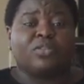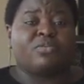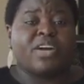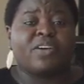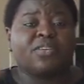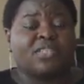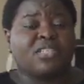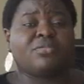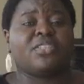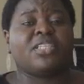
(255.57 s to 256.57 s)
virus
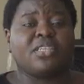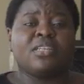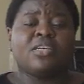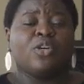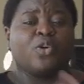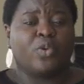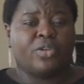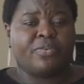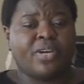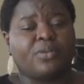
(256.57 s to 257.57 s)
and everything
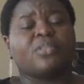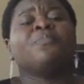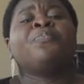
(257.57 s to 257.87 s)
going around.